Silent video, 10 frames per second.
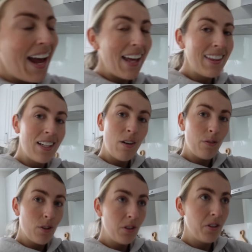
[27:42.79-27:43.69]
and then of
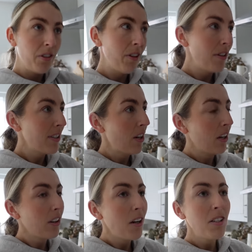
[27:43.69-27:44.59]
course
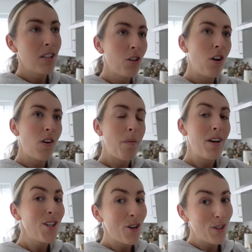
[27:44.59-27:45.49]
like those are sort of like
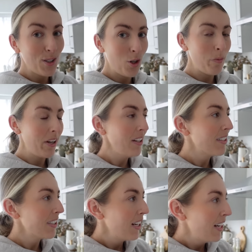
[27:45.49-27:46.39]
my nice
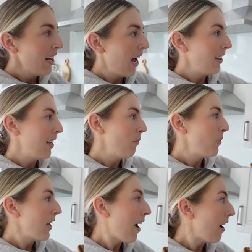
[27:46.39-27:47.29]
cupboards and then
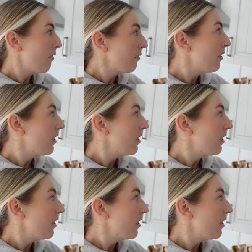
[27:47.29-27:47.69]
we have